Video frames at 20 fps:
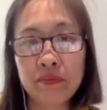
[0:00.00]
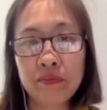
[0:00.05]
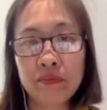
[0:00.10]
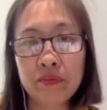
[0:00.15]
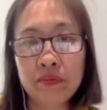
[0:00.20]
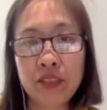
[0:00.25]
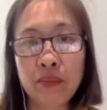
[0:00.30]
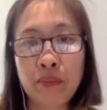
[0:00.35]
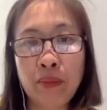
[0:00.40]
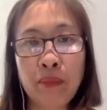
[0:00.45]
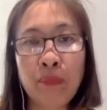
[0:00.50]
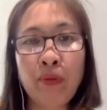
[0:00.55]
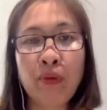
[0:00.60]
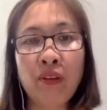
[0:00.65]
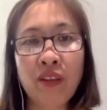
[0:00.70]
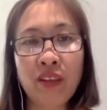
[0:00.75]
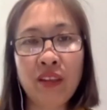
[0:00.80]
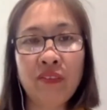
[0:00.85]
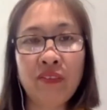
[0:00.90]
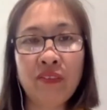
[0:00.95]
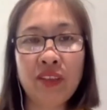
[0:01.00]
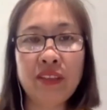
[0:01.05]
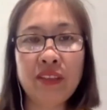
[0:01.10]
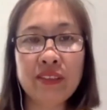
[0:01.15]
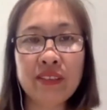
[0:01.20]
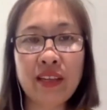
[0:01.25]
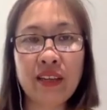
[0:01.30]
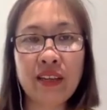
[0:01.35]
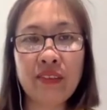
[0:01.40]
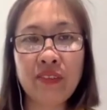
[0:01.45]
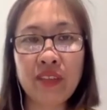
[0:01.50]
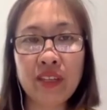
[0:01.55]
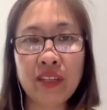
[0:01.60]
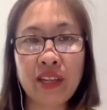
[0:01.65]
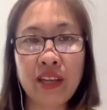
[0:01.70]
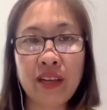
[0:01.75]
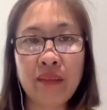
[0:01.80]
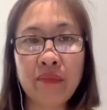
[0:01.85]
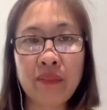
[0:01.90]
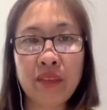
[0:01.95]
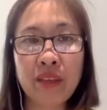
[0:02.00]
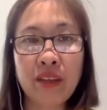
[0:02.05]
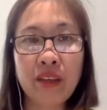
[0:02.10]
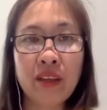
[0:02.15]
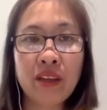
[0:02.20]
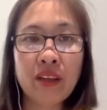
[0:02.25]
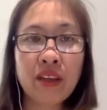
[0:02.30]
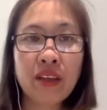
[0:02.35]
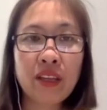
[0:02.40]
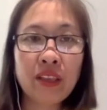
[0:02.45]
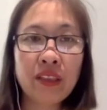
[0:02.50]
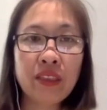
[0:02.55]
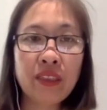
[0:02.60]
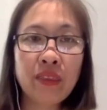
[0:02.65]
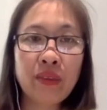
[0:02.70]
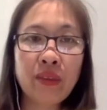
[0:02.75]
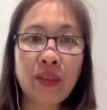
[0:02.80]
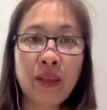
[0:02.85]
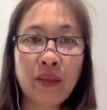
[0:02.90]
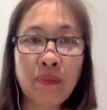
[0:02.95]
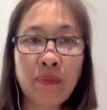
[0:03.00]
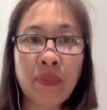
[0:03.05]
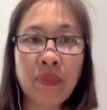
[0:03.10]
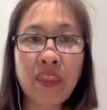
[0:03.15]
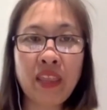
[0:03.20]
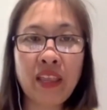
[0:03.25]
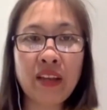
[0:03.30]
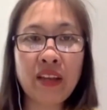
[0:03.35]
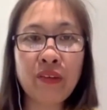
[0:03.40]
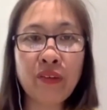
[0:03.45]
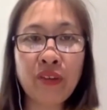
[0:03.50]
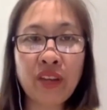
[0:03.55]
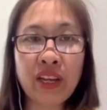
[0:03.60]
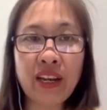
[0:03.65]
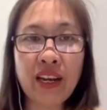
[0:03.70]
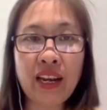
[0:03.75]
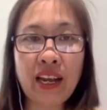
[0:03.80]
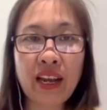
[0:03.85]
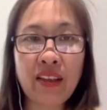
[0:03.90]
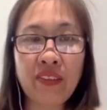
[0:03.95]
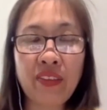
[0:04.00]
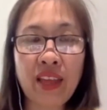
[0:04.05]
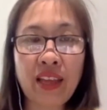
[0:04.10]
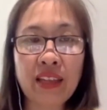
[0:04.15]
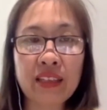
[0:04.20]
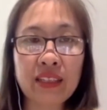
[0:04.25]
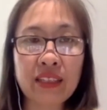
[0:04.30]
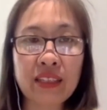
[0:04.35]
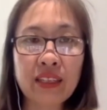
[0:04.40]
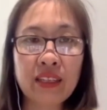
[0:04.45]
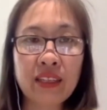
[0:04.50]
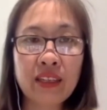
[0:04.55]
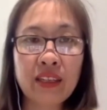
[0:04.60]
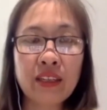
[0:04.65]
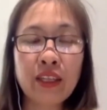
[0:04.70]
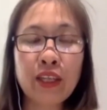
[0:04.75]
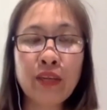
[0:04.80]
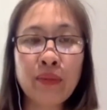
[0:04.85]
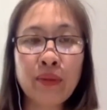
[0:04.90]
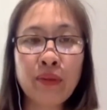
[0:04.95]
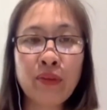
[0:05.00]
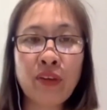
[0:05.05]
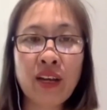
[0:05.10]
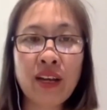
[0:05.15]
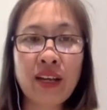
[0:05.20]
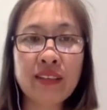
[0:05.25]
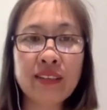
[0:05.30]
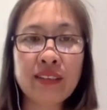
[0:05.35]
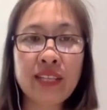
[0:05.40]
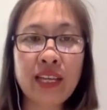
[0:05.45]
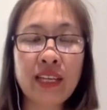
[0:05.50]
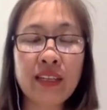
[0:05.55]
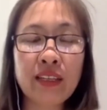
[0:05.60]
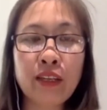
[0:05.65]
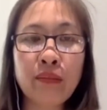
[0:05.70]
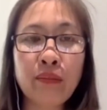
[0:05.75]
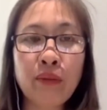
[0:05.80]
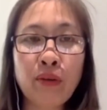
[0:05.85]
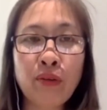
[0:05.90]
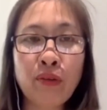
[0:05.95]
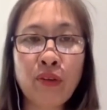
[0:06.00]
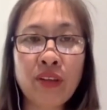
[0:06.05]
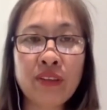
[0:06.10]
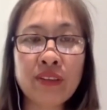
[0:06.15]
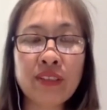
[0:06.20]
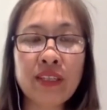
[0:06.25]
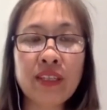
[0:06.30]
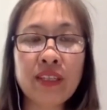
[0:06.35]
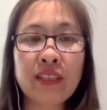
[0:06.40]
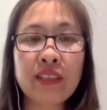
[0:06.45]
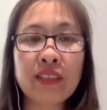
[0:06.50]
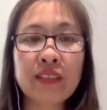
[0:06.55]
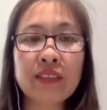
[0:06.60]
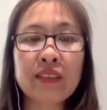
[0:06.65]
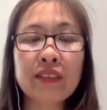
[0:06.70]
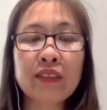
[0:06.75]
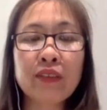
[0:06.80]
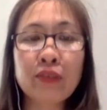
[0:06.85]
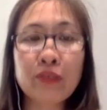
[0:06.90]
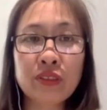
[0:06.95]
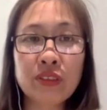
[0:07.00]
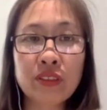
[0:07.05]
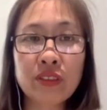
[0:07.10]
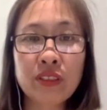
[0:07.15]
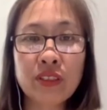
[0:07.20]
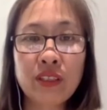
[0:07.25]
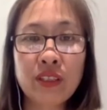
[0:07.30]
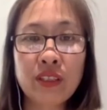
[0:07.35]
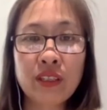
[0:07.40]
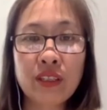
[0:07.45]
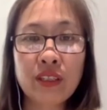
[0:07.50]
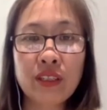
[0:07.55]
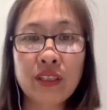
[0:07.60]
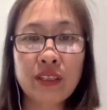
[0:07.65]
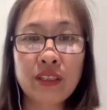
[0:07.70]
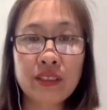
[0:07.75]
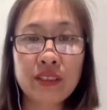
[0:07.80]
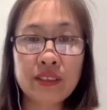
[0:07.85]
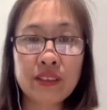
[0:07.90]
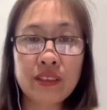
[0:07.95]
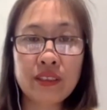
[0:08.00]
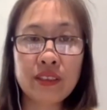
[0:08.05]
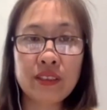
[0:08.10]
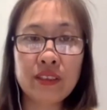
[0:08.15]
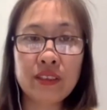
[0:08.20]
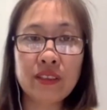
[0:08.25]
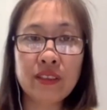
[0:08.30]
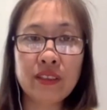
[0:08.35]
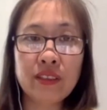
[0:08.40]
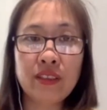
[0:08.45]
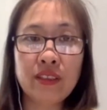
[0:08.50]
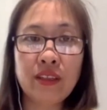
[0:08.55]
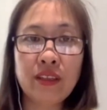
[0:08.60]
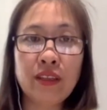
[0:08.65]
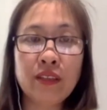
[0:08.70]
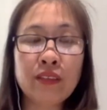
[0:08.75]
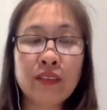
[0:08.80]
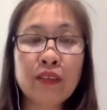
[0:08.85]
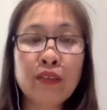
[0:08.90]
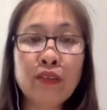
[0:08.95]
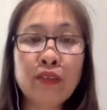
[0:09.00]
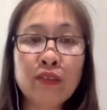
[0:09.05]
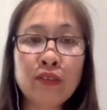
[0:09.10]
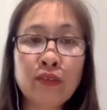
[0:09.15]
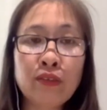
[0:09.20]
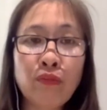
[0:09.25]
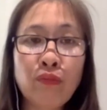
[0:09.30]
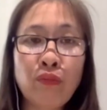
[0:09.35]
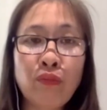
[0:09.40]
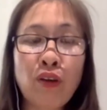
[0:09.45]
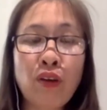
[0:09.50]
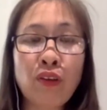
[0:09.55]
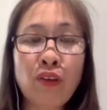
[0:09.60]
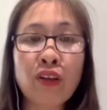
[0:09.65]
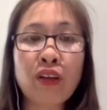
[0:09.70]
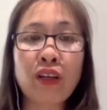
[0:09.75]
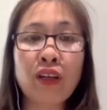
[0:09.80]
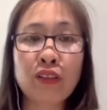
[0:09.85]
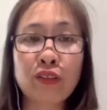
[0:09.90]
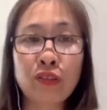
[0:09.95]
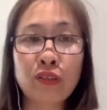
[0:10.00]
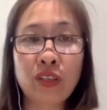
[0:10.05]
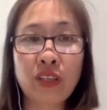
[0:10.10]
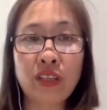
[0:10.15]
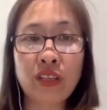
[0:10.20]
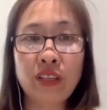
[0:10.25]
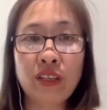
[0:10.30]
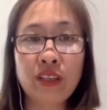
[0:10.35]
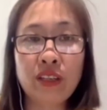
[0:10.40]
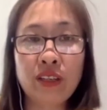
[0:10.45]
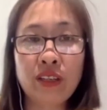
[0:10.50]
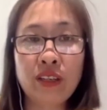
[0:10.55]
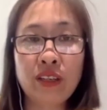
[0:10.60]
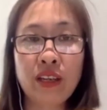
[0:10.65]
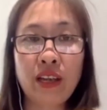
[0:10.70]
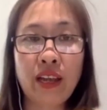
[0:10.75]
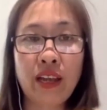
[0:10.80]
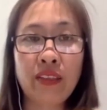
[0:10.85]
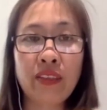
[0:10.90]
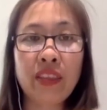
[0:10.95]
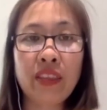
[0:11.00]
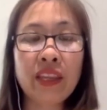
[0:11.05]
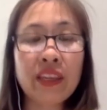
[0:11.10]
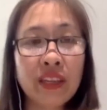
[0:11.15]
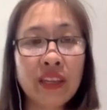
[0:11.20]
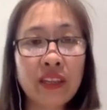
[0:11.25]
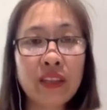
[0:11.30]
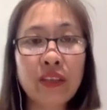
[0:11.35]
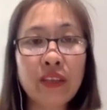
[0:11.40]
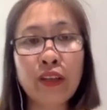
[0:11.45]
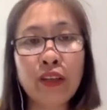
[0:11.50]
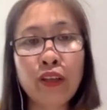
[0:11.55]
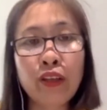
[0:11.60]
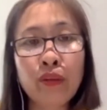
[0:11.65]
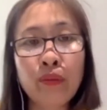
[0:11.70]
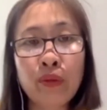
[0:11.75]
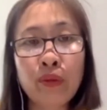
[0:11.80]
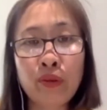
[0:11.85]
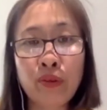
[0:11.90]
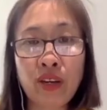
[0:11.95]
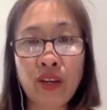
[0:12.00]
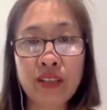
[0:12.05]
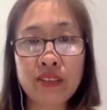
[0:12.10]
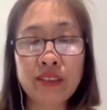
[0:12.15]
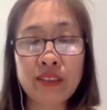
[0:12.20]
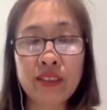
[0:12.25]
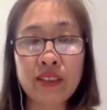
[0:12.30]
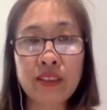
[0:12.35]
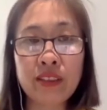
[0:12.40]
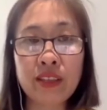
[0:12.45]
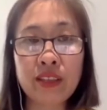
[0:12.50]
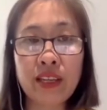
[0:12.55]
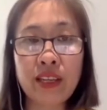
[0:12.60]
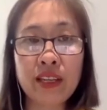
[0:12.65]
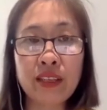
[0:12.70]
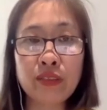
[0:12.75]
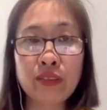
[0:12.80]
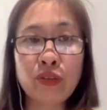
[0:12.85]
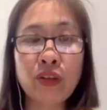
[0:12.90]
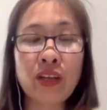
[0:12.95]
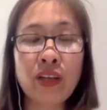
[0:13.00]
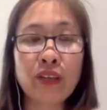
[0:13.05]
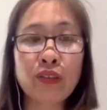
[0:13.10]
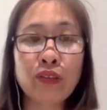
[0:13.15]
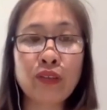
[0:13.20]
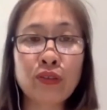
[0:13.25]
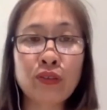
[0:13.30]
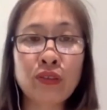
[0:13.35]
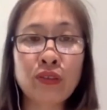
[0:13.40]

The people live inside Vietnam. If they realize that human rights and democracy is good, is good for the country, and they need the human rights, they try to